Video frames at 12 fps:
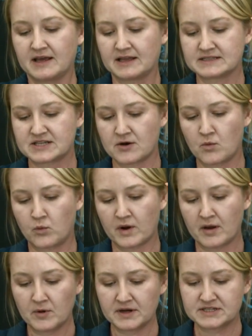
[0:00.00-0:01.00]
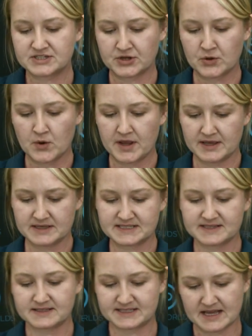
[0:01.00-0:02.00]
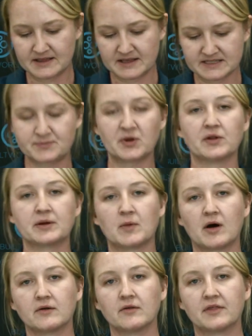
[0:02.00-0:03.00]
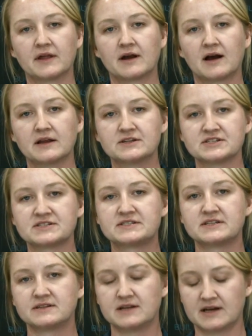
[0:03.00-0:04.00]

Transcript: and so what I want to do is send this building model that I just